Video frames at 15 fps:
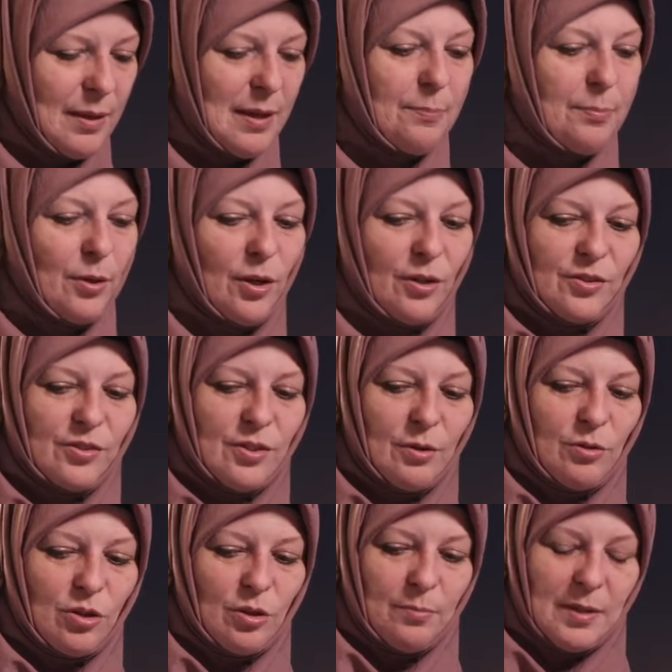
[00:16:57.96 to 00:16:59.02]
people on
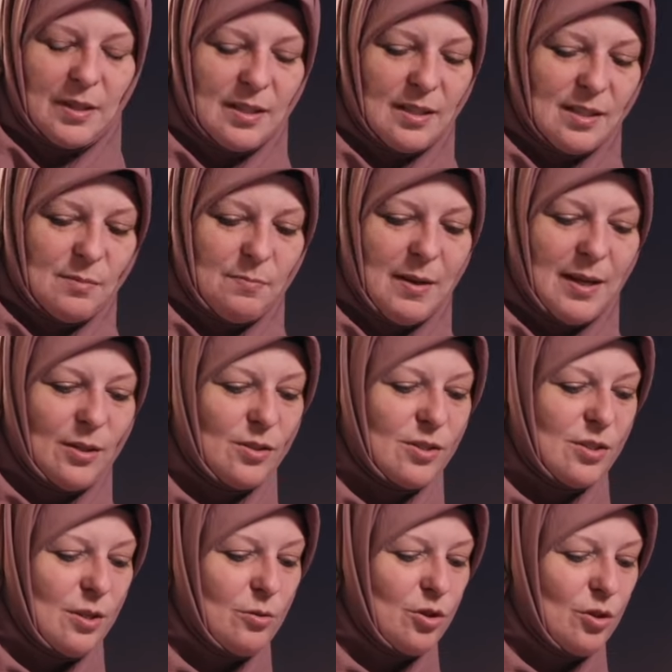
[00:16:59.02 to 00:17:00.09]
social media, these men
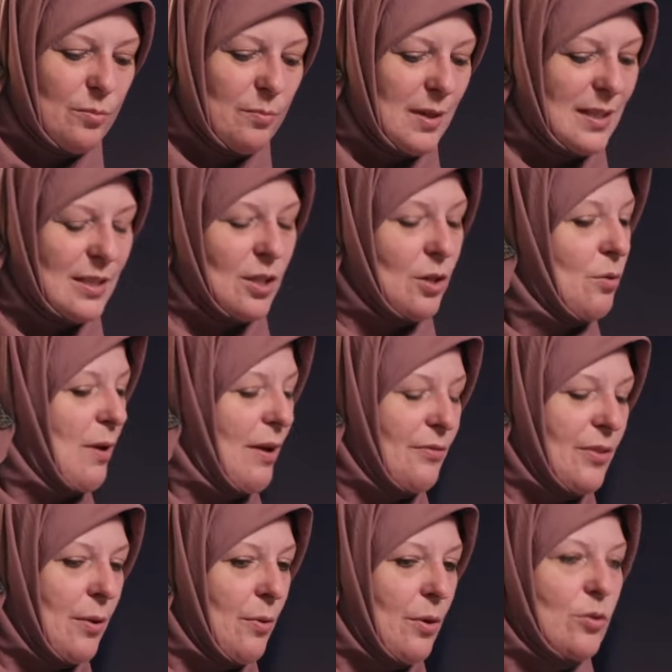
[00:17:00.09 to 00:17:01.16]
on social media who
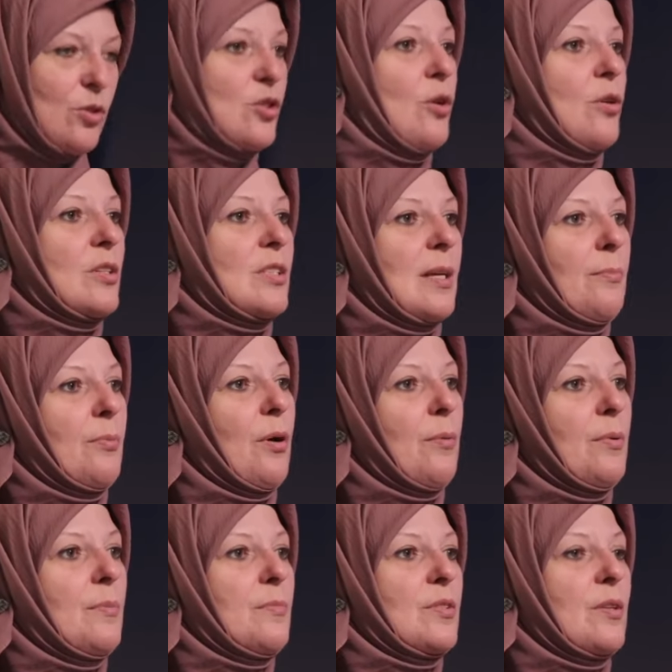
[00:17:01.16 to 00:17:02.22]
have their own toxic
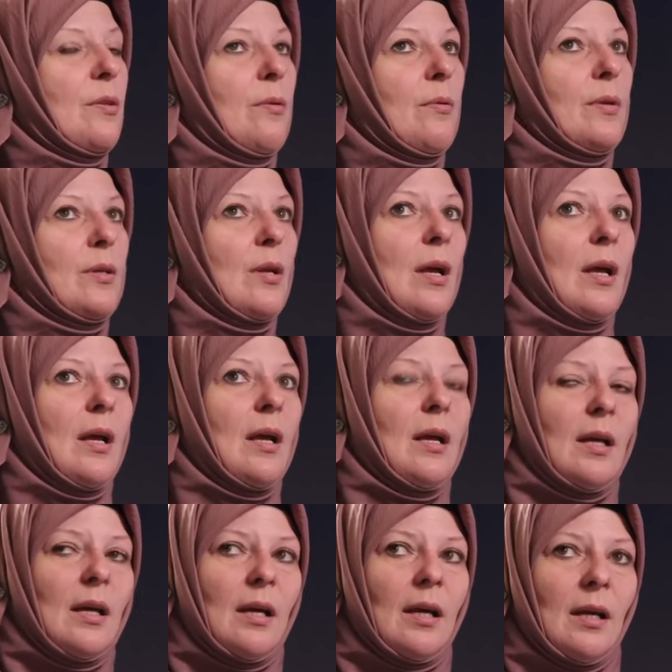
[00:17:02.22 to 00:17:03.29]
problems and their own,
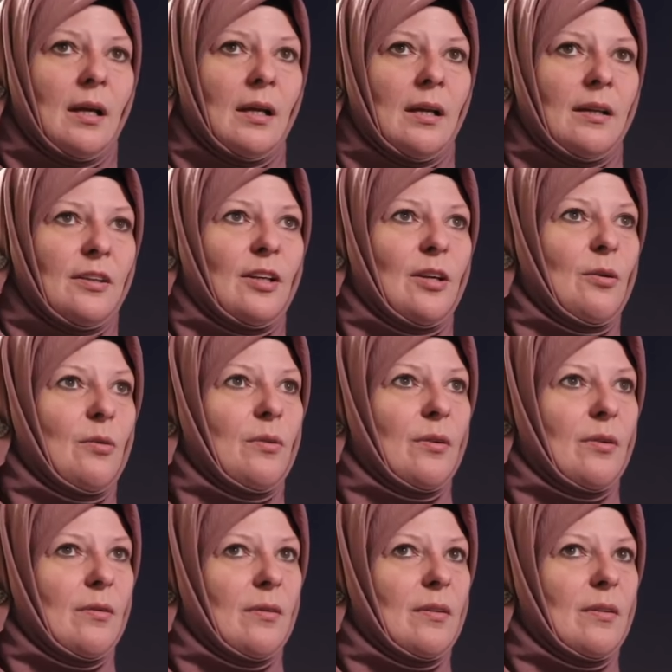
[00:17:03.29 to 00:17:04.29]
you know,